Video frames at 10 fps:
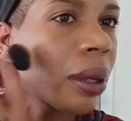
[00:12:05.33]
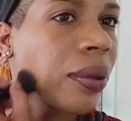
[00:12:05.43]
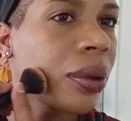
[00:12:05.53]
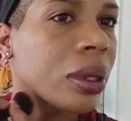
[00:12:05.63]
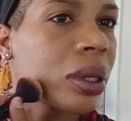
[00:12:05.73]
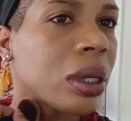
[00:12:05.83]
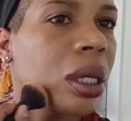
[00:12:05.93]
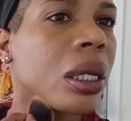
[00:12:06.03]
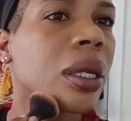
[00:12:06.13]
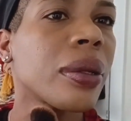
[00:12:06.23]
If you can
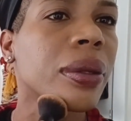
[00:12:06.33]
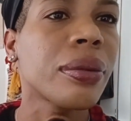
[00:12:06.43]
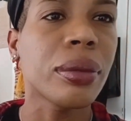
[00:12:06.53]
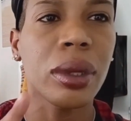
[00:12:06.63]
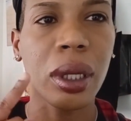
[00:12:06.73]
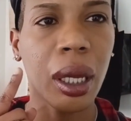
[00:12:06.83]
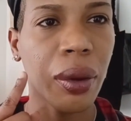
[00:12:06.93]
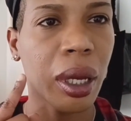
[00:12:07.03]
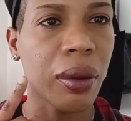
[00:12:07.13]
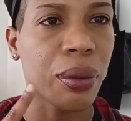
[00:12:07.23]
see
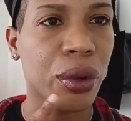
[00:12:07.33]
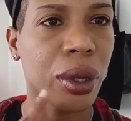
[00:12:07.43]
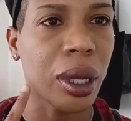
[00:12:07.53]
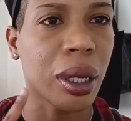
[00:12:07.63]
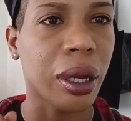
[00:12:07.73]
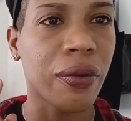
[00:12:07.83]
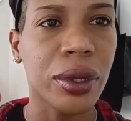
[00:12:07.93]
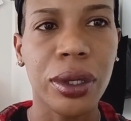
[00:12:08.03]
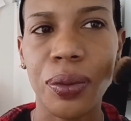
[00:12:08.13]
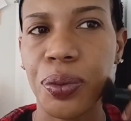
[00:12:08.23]
how it gives more like
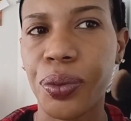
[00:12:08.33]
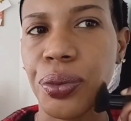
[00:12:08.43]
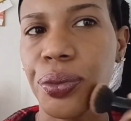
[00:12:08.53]
coverage.